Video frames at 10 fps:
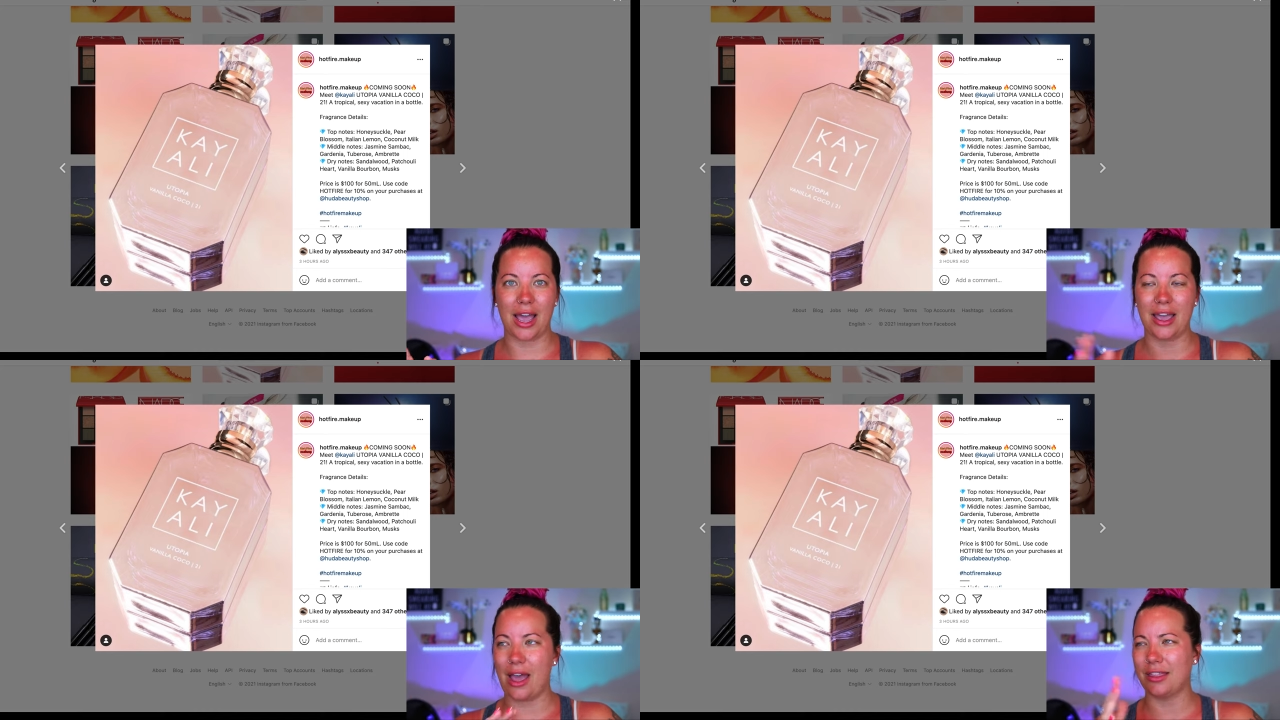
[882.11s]

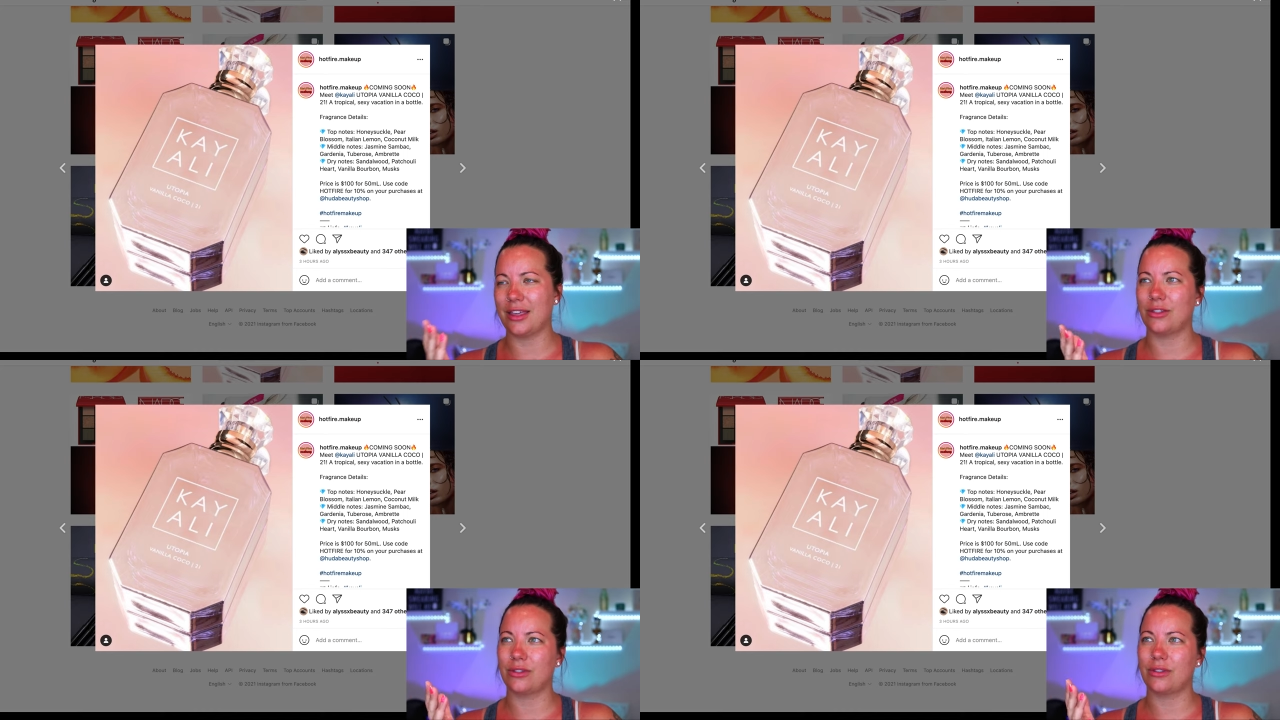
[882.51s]
I, I
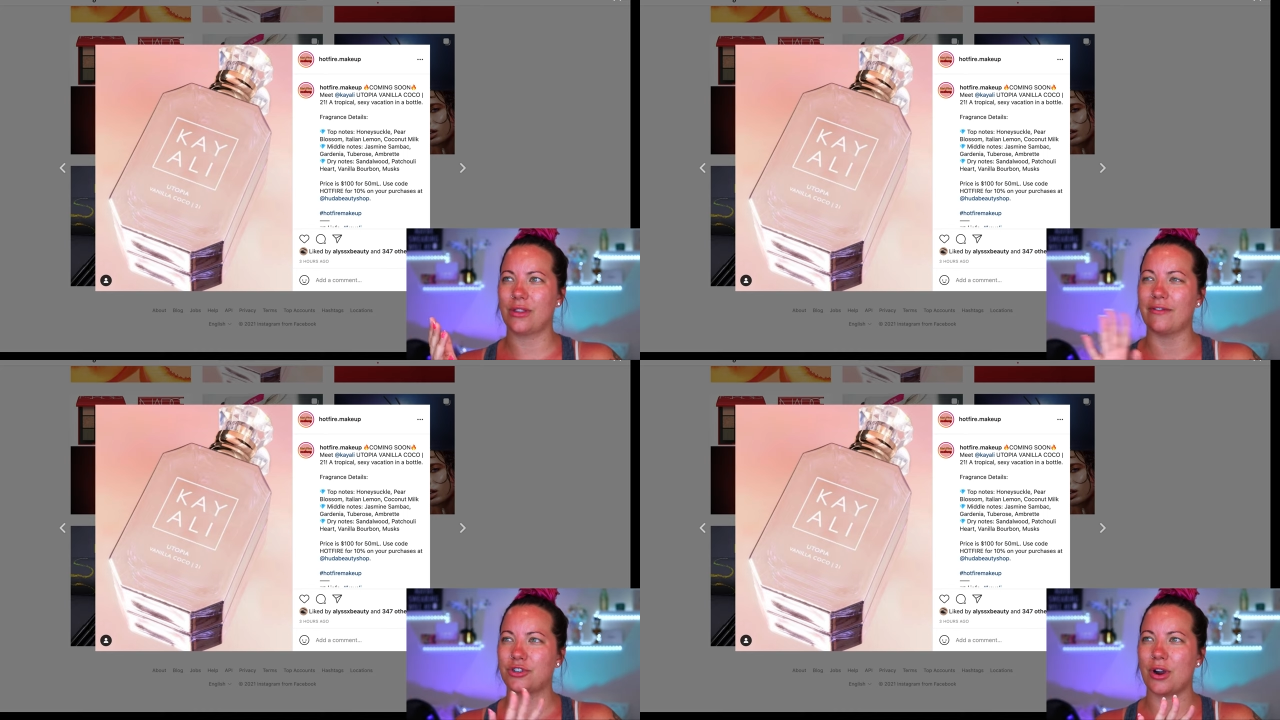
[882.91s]
think
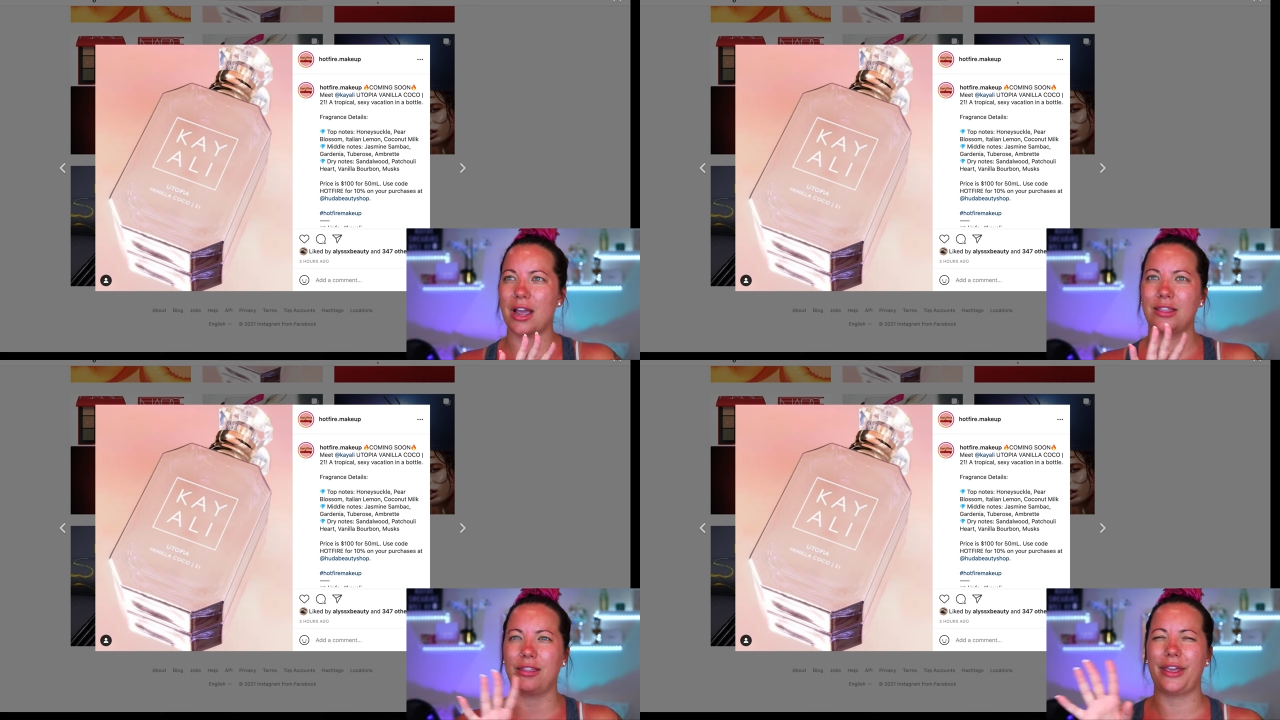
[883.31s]
I've
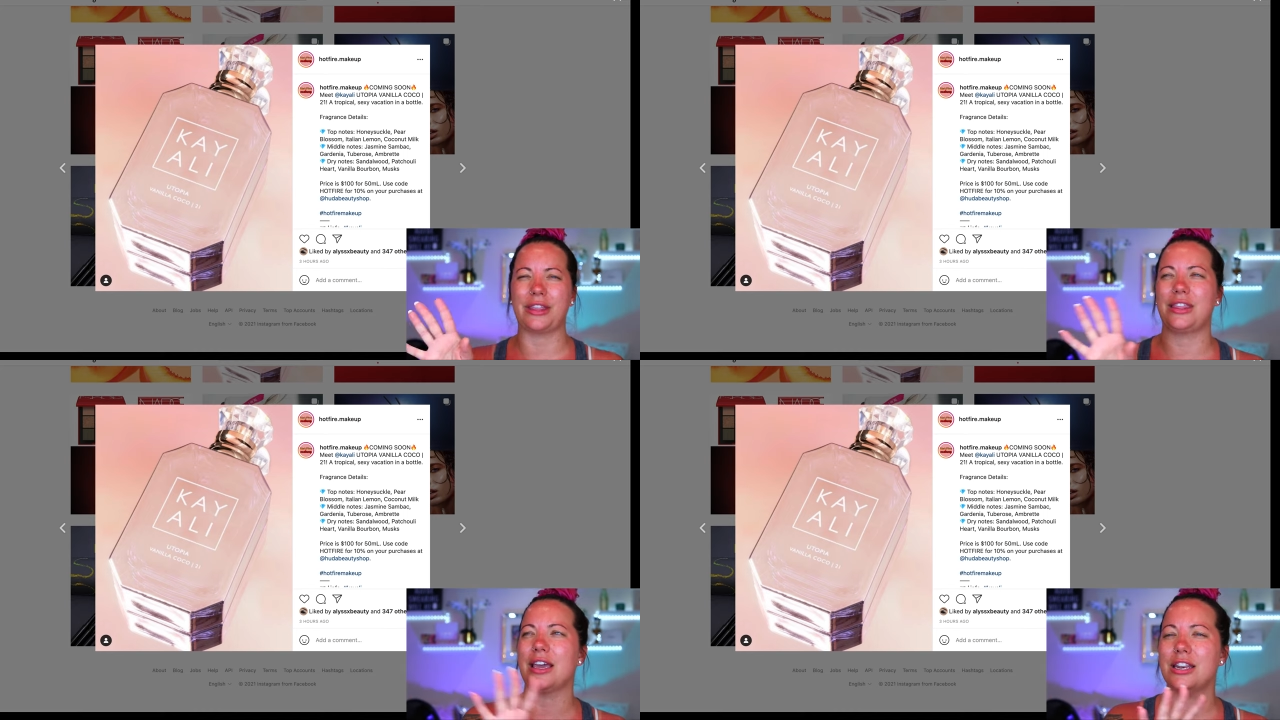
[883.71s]
tried
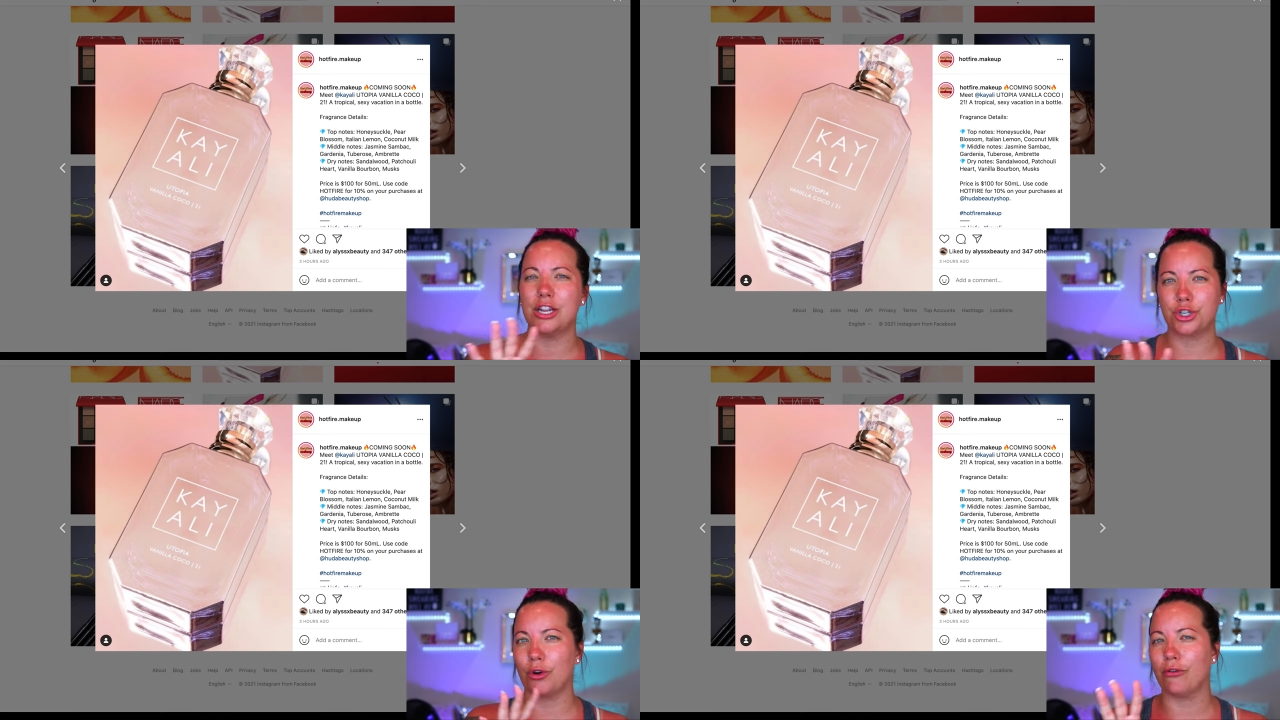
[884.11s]
like the
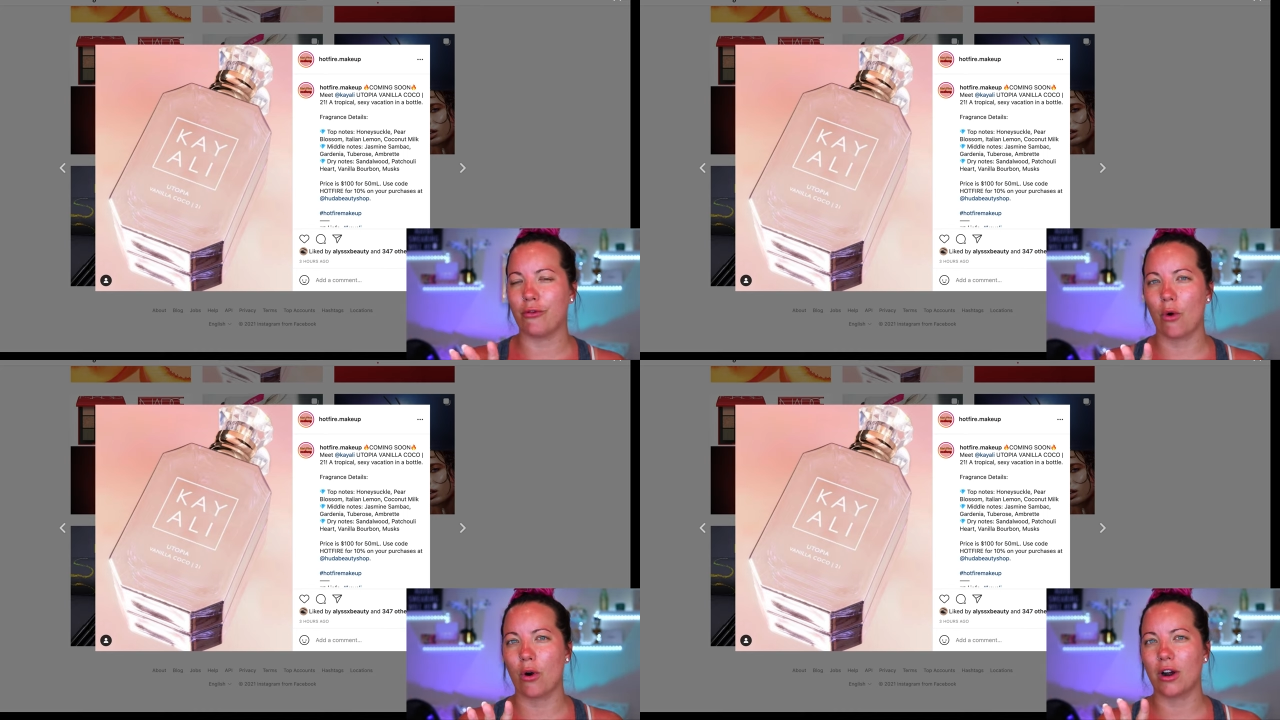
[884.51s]
initial
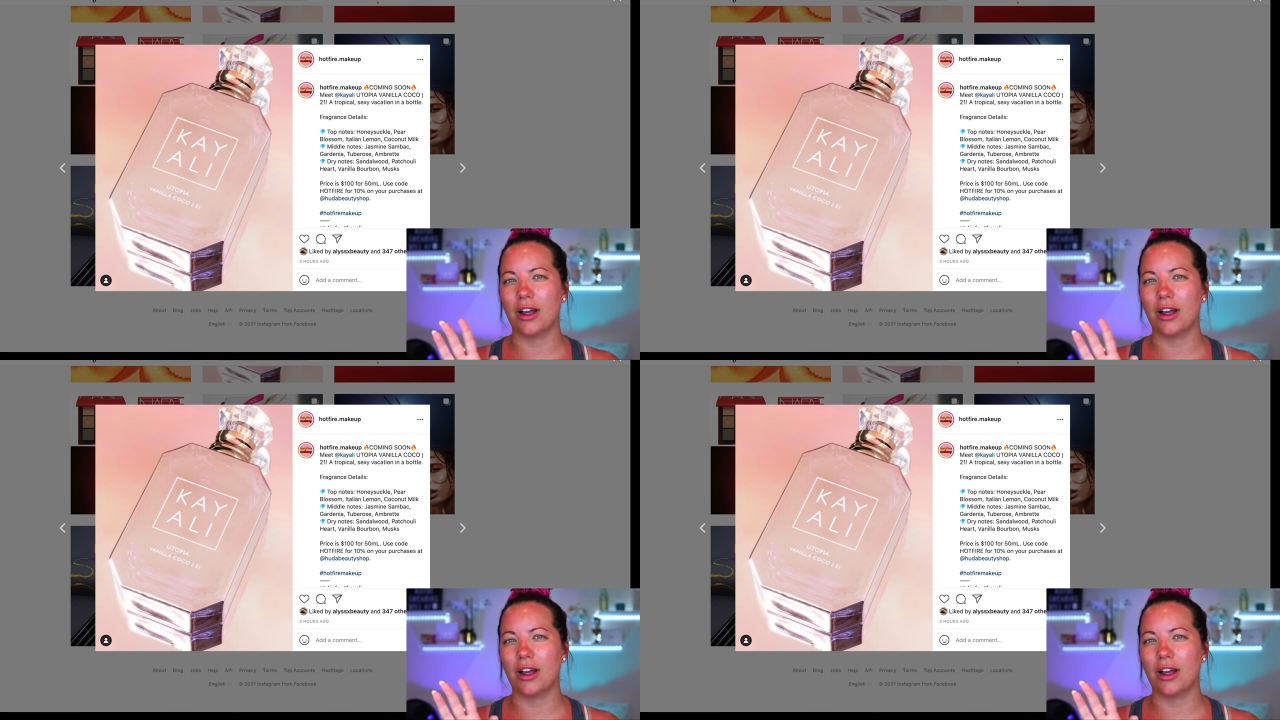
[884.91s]
four.